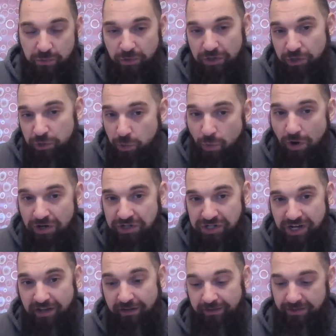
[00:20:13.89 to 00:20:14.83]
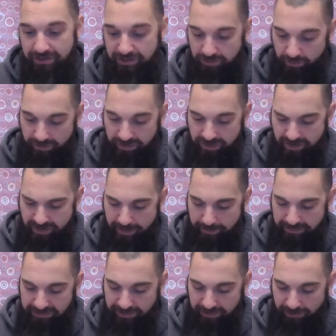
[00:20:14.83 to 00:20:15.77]
when you are challenged within that
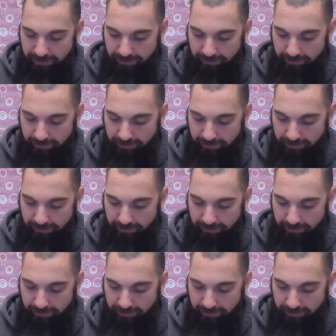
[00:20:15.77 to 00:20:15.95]
particular